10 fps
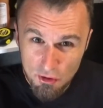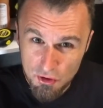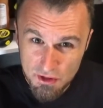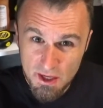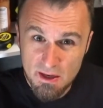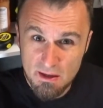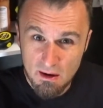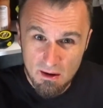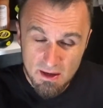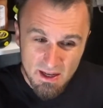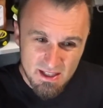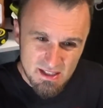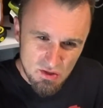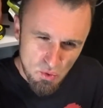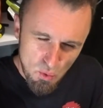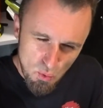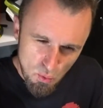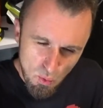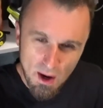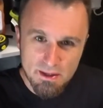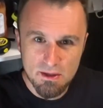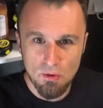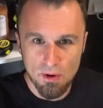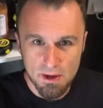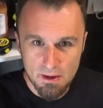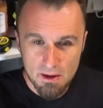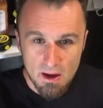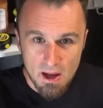your ding-dong, it's quite annoying.